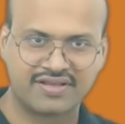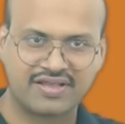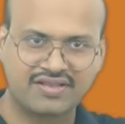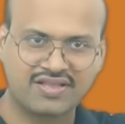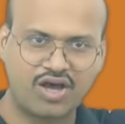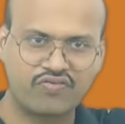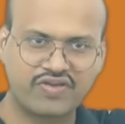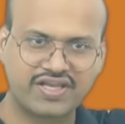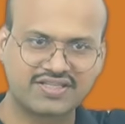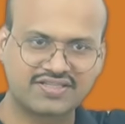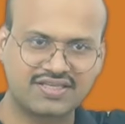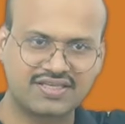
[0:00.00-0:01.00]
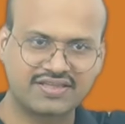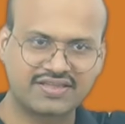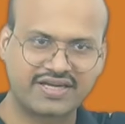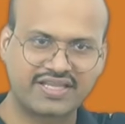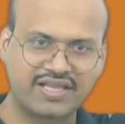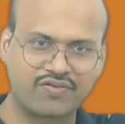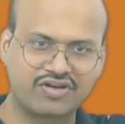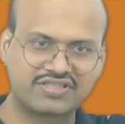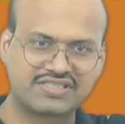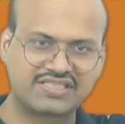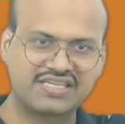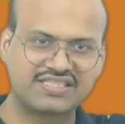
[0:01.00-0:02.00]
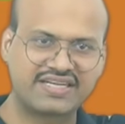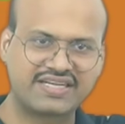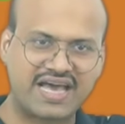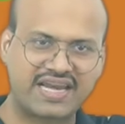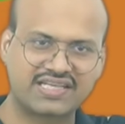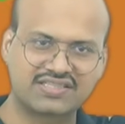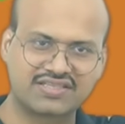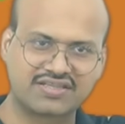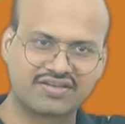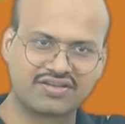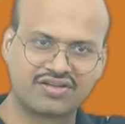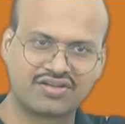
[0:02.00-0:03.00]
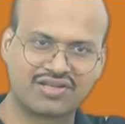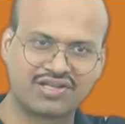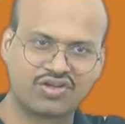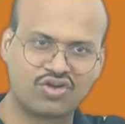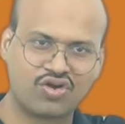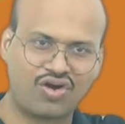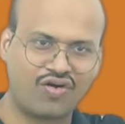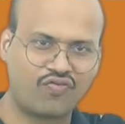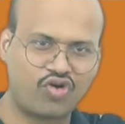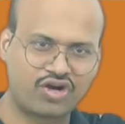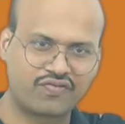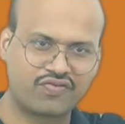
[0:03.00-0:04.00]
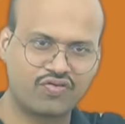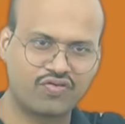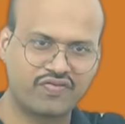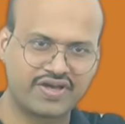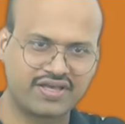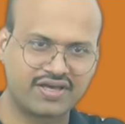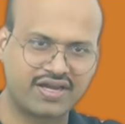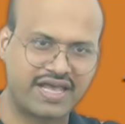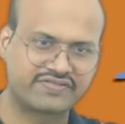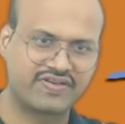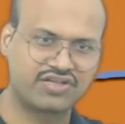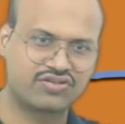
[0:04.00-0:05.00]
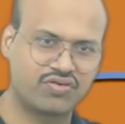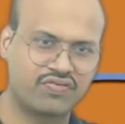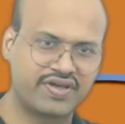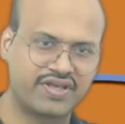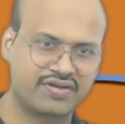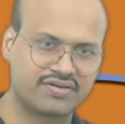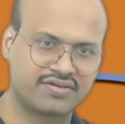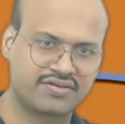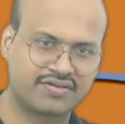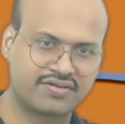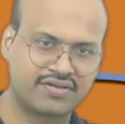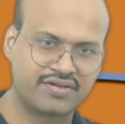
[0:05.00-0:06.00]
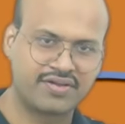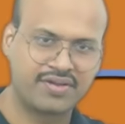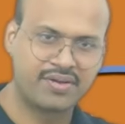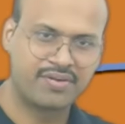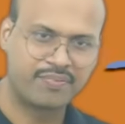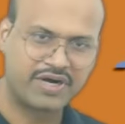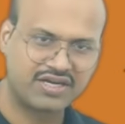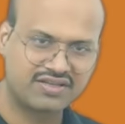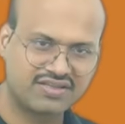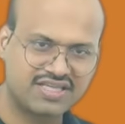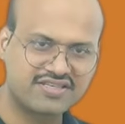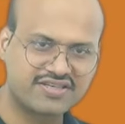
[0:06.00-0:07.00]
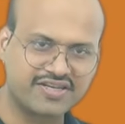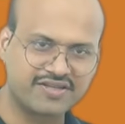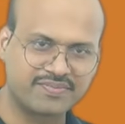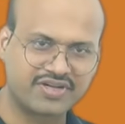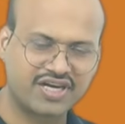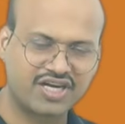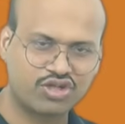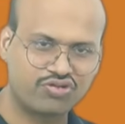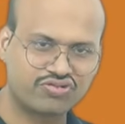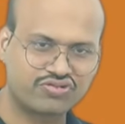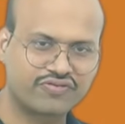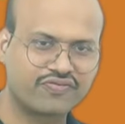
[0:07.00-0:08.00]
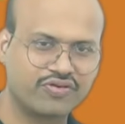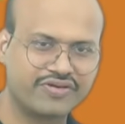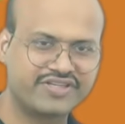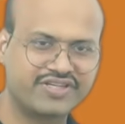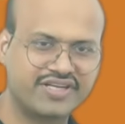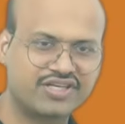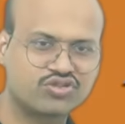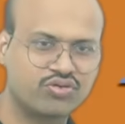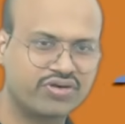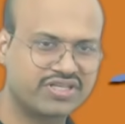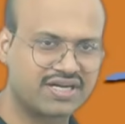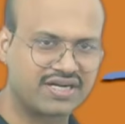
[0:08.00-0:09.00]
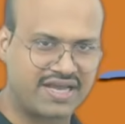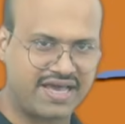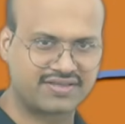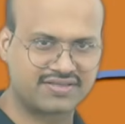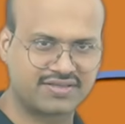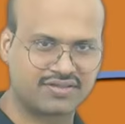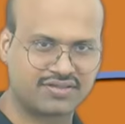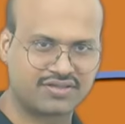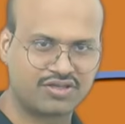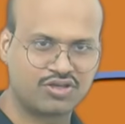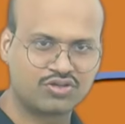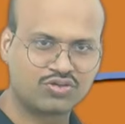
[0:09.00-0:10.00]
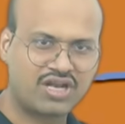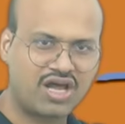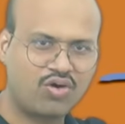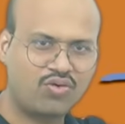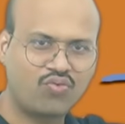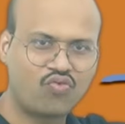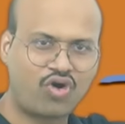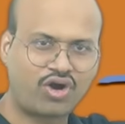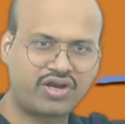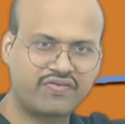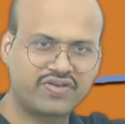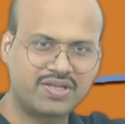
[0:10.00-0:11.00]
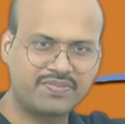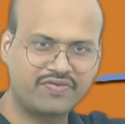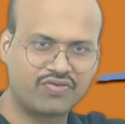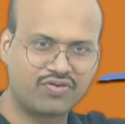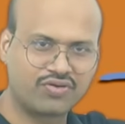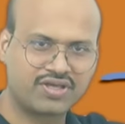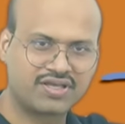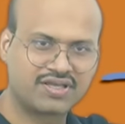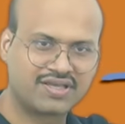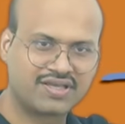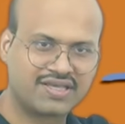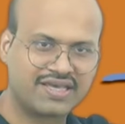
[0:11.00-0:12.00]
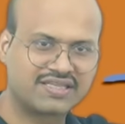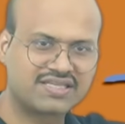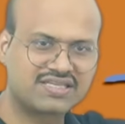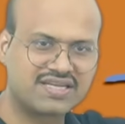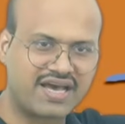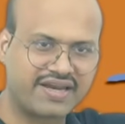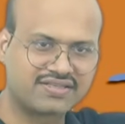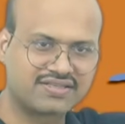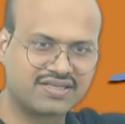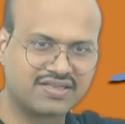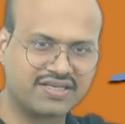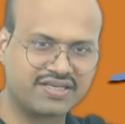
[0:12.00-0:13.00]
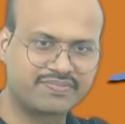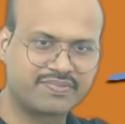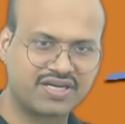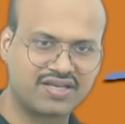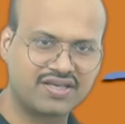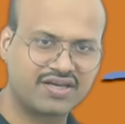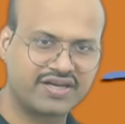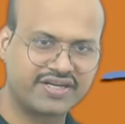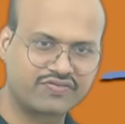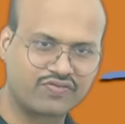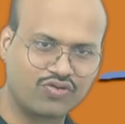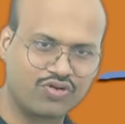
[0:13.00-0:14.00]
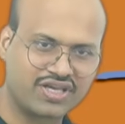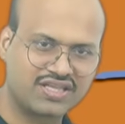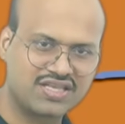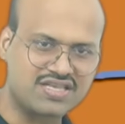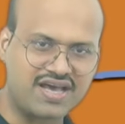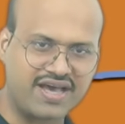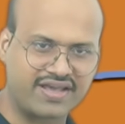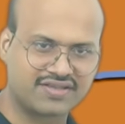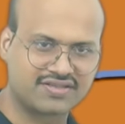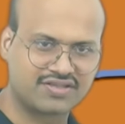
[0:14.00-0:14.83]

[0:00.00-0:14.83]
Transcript: Now we can see that there was change in direction of water flow over here as well as over here, but this stream continues to flow in its original direction. Now water will be flowing in this direction in this, but here it is flowing in this direction.